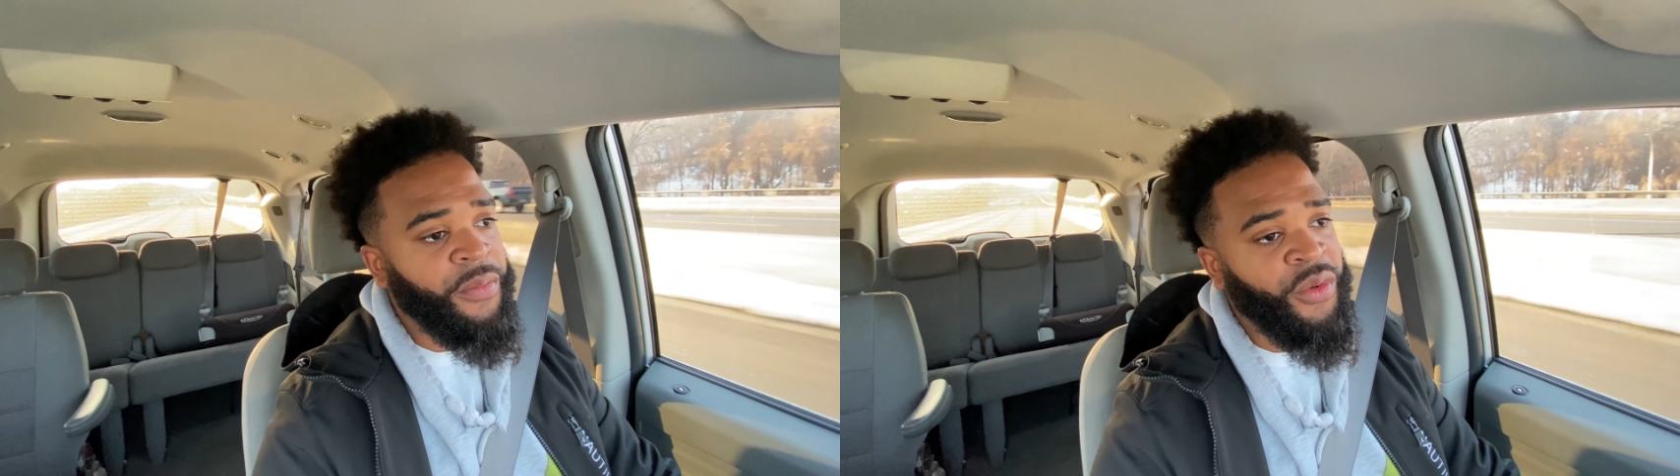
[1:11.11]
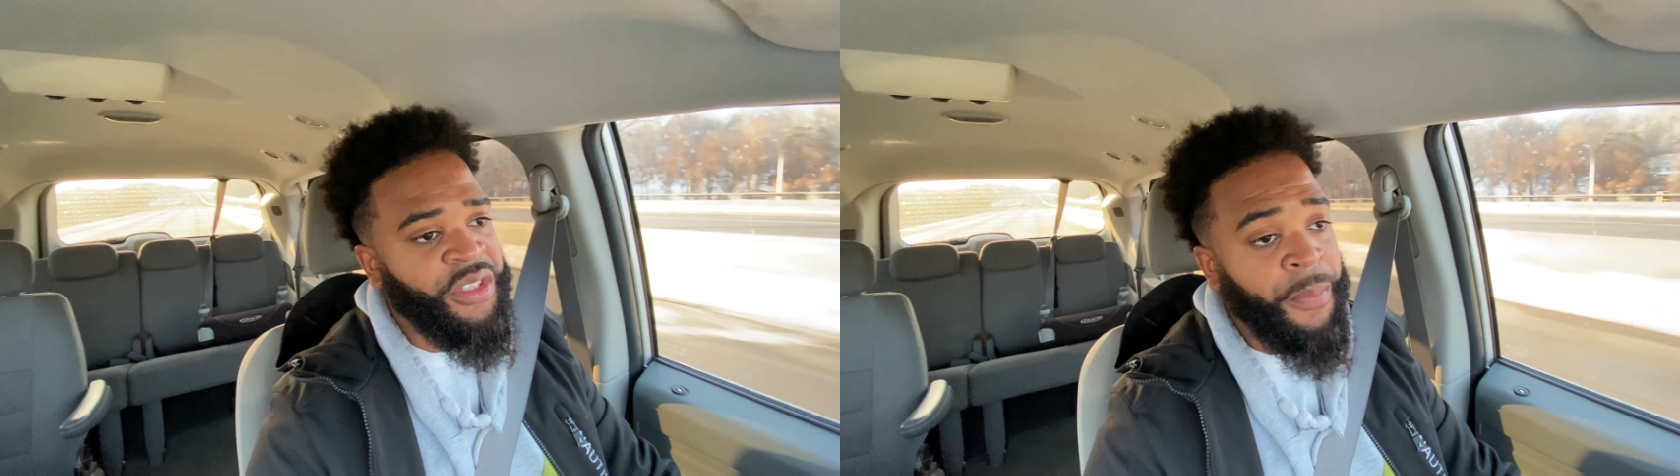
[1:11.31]

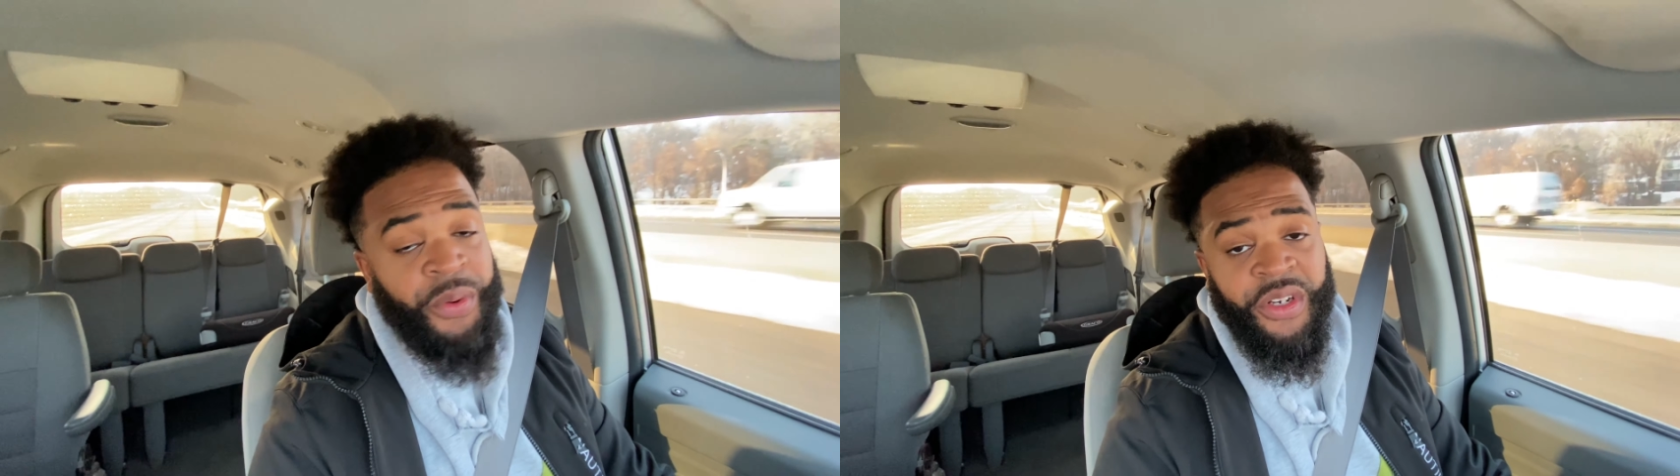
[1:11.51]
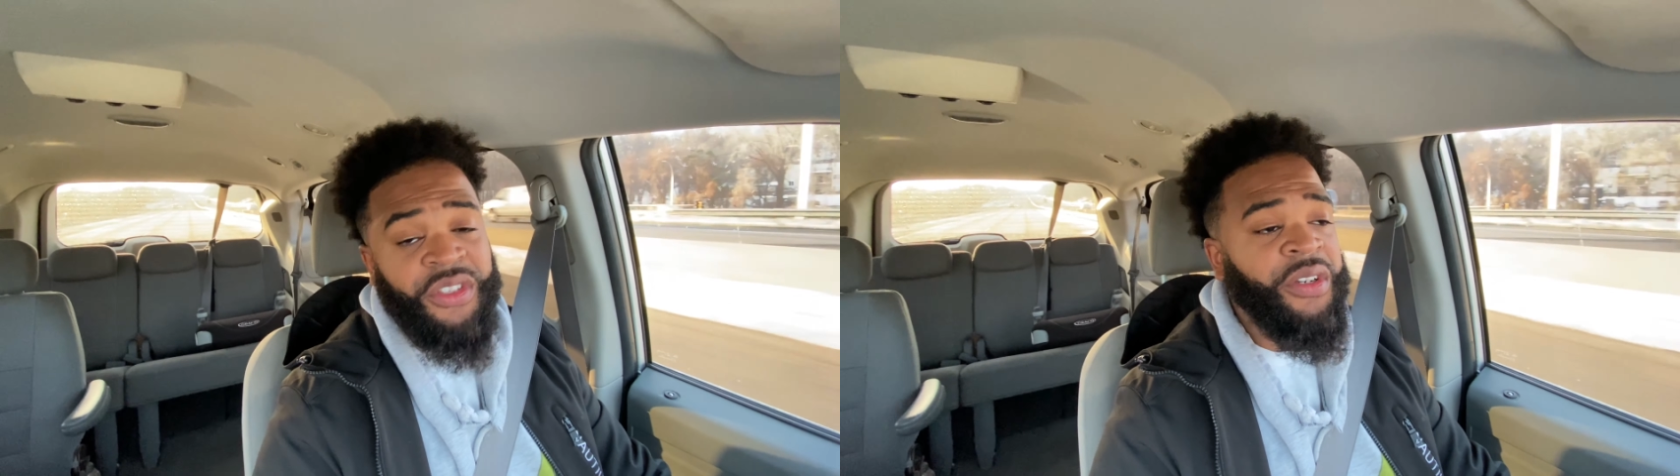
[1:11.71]
which I'm
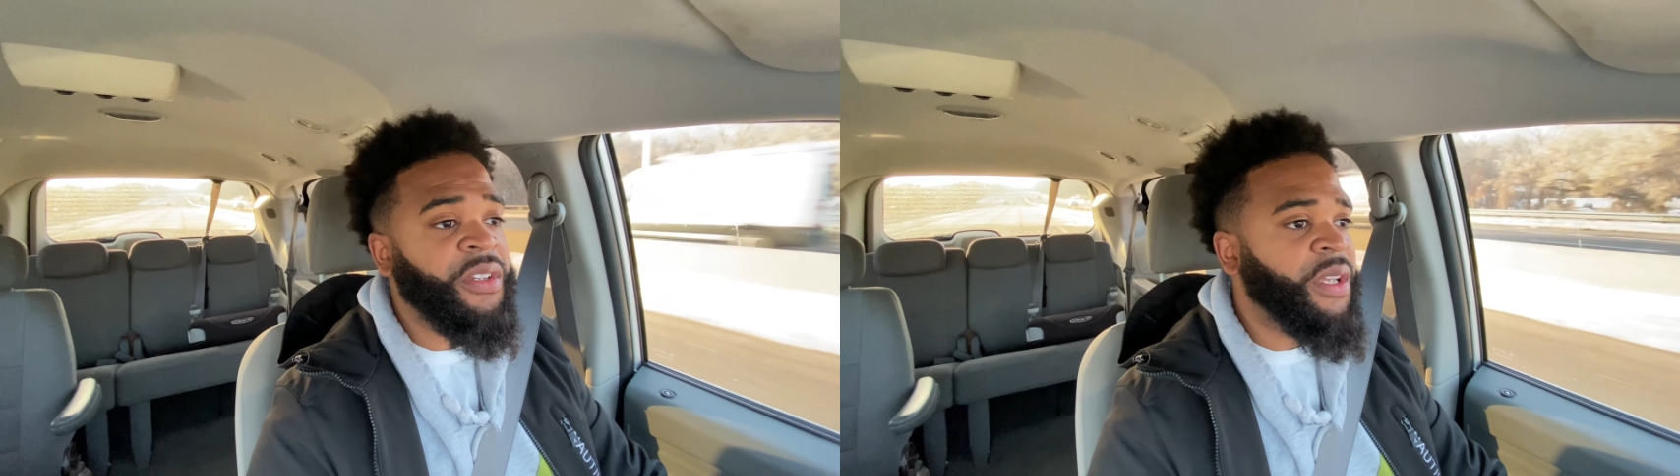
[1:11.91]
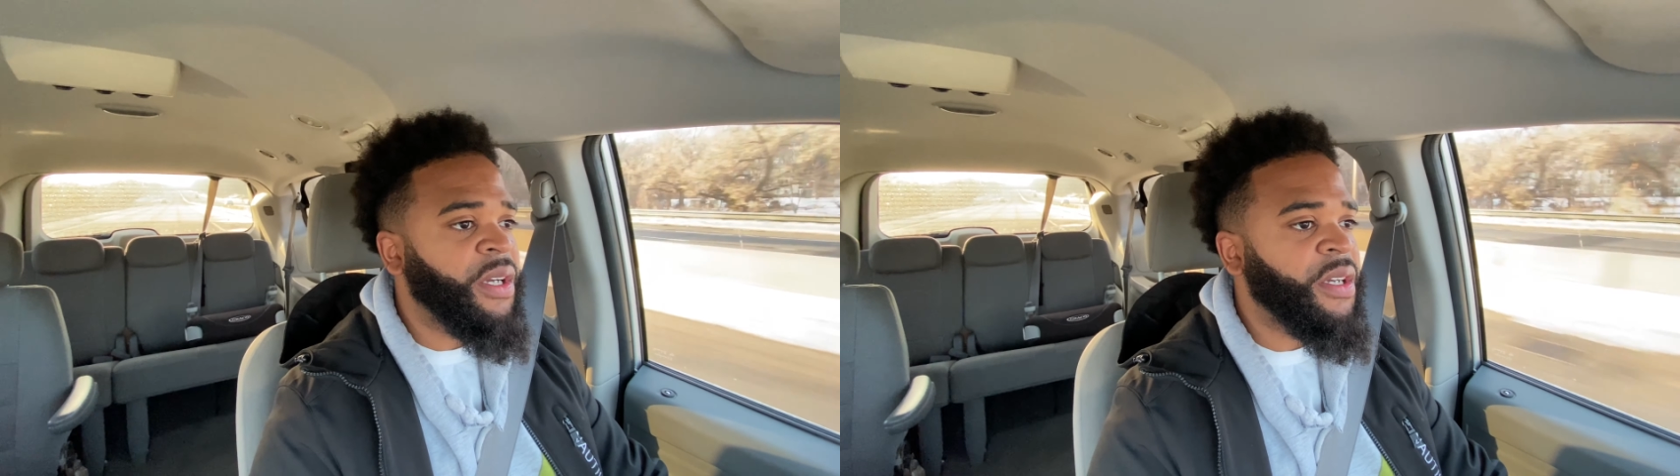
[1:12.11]
pretty sure he
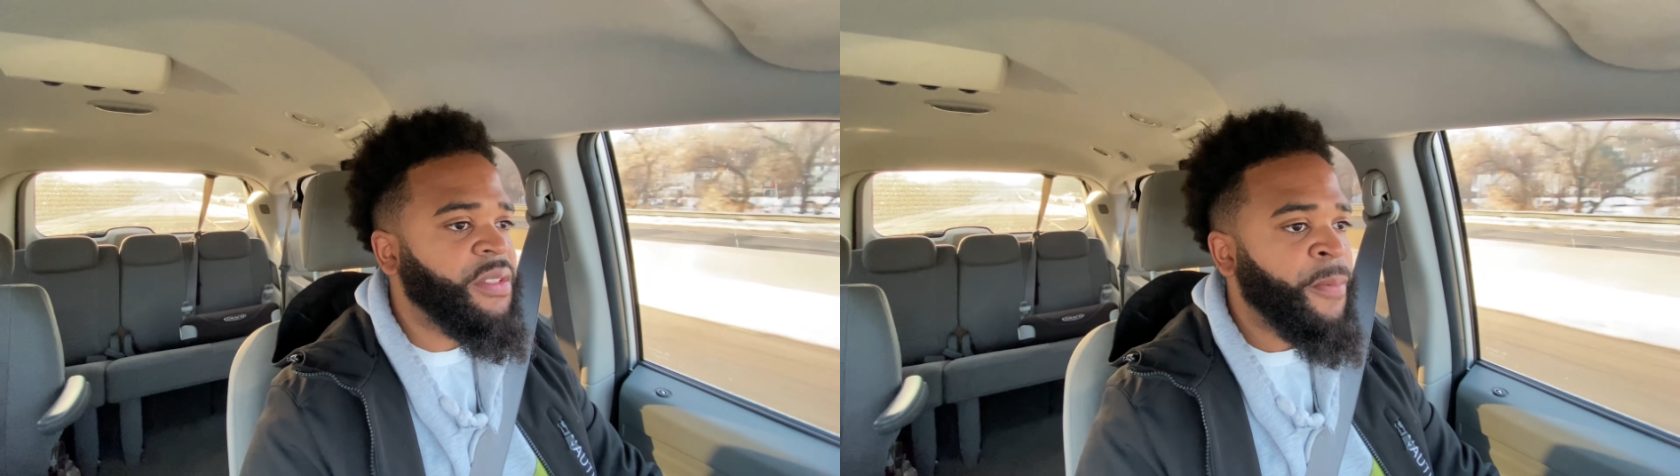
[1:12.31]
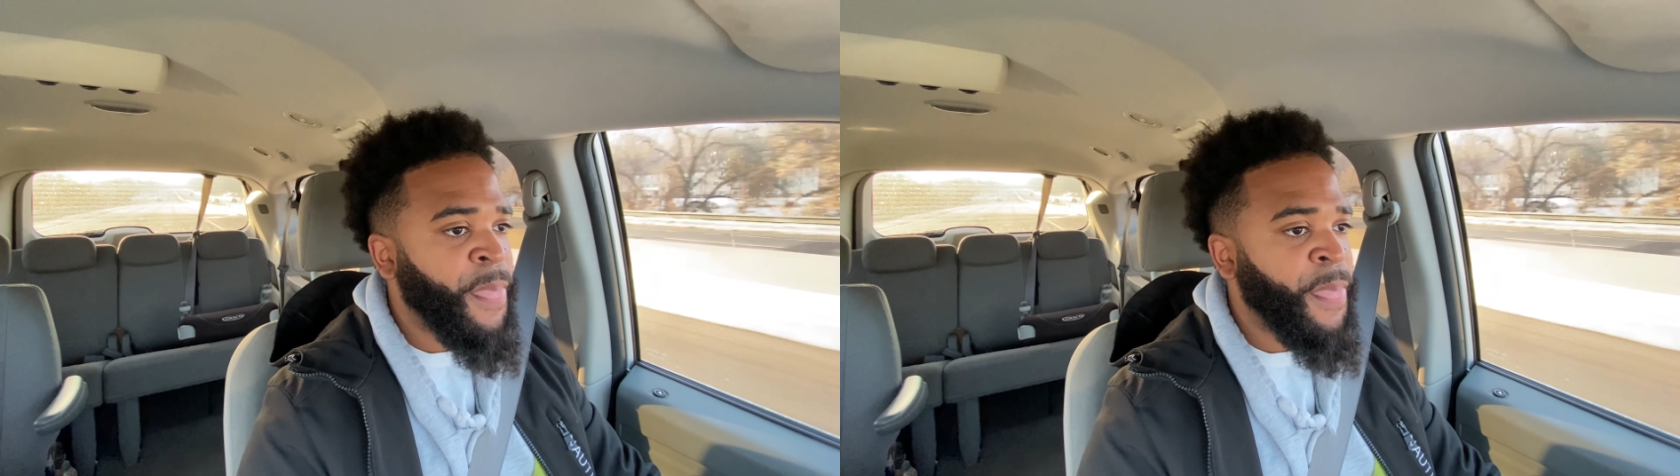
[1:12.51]
does